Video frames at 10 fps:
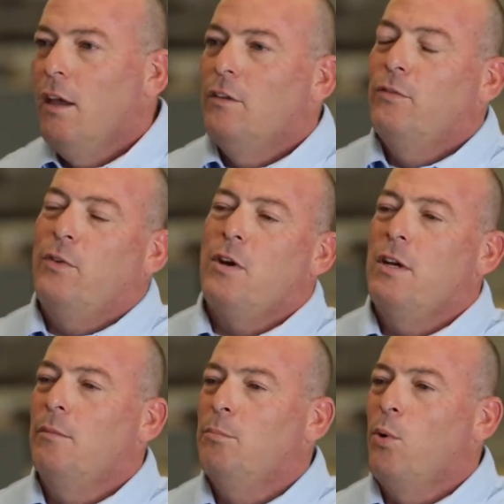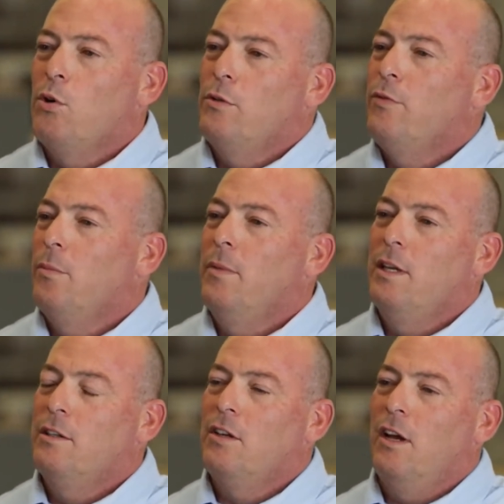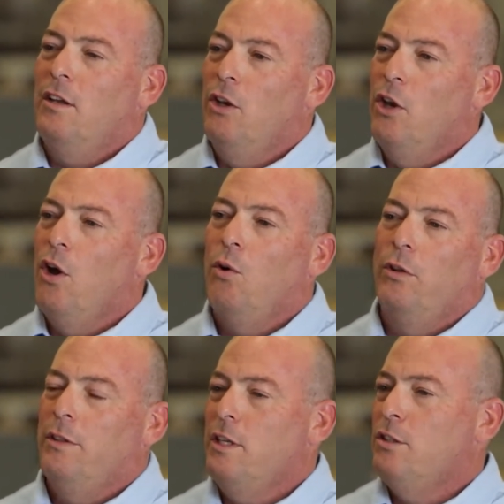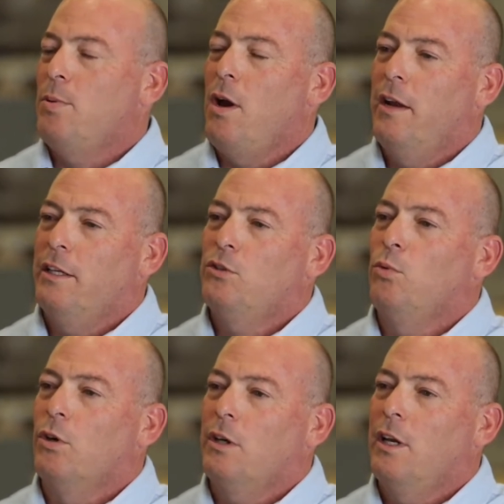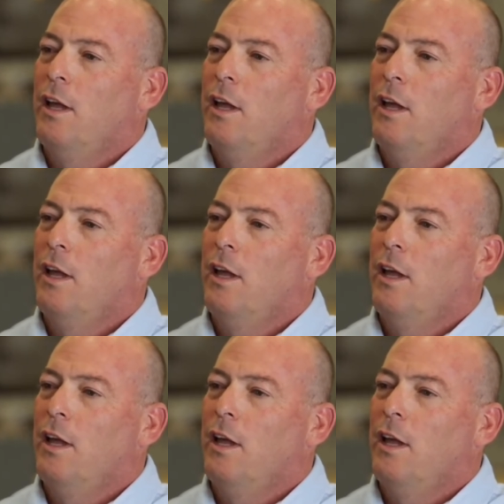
It's very important for me to know that these products work.